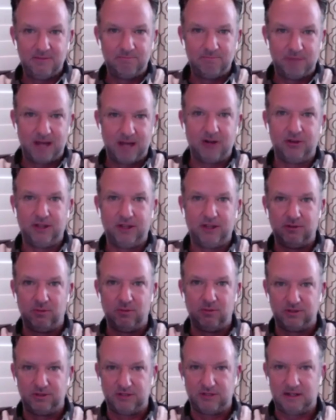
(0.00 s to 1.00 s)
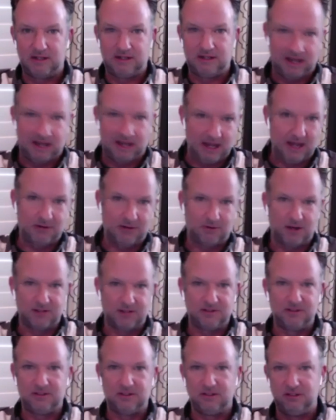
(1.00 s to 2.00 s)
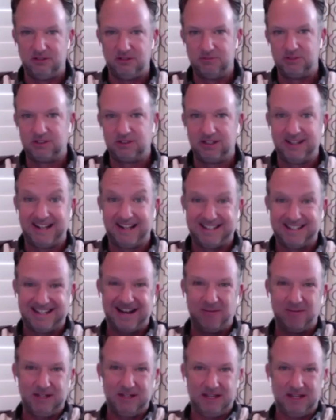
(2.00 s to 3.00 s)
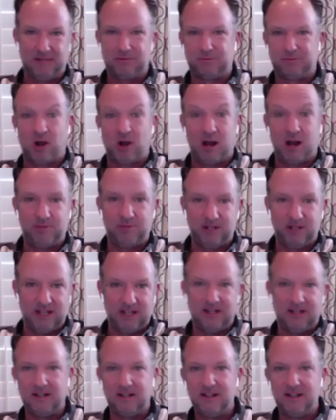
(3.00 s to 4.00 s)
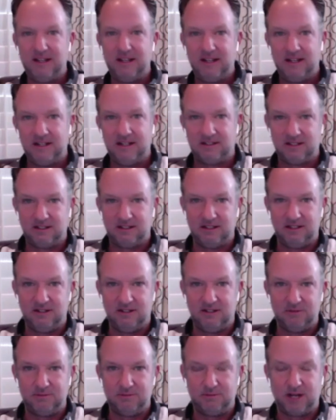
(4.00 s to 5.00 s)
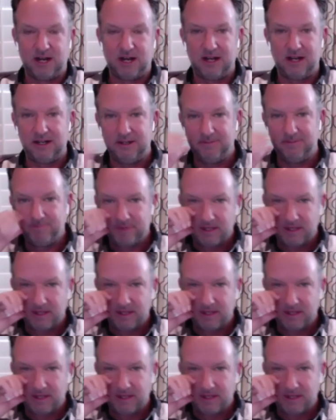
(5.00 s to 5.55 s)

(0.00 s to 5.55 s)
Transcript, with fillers: better than the ones that can't cross into humans, and that's how it gets propagated right. into the human body.